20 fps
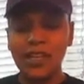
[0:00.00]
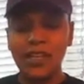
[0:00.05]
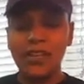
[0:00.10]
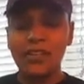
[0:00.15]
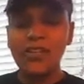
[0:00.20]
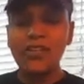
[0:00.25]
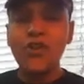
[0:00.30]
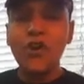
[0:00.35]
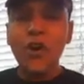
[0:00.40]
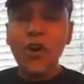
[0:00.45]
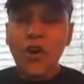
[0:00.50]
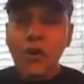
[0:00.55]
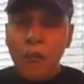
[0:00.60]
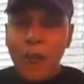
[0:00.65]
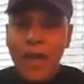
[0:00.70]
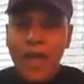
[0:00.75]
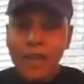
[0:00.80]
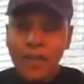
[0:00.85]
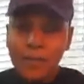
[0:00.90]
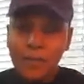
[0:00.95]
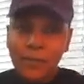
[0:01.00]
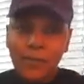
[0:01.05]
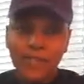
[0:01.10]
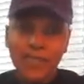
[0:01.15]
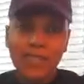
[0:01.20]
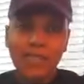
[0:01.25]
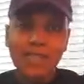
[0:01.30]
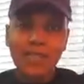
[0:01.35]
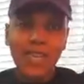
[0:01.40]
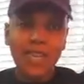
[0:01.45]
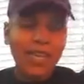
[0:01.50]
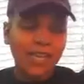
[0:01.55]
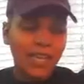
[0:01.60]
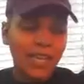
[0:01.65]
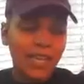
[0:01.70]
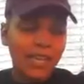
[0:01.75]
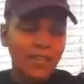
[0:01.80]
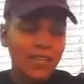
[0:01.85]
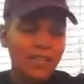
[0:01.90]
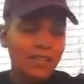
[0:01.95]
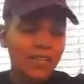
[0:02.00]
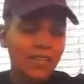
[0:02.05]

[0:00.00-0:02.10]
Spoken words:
Nobody plates like Ellen.